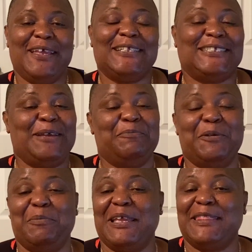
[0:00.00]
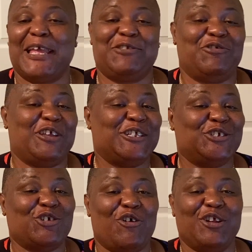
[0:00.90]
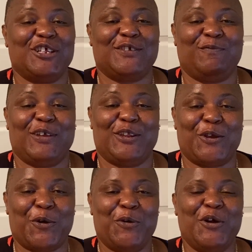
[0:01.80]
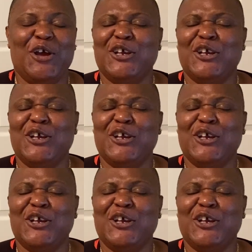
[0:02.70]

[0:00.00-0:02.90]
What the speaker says: it simply means that you enjoy this video.